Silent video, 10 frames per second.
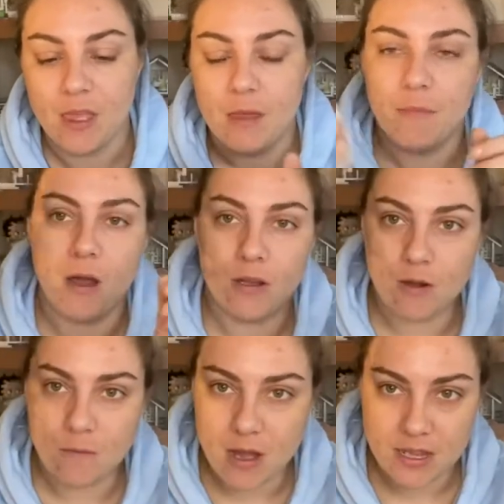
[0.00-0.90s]
But I got
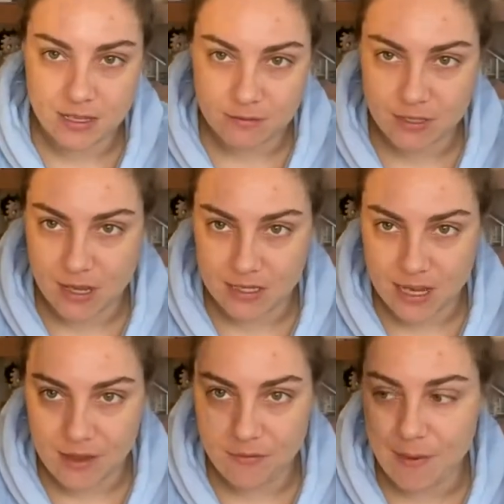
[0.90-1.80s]
my double-sided
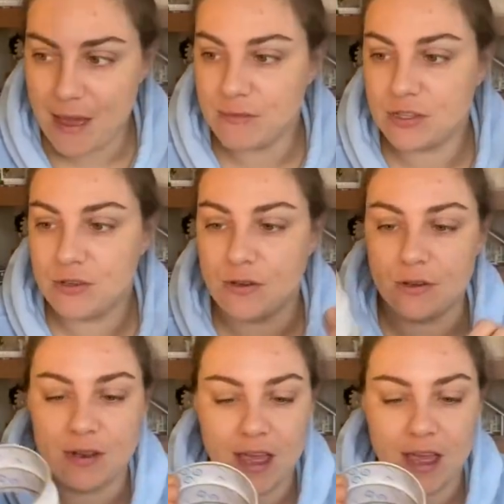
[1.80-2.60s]
tape from Amazon,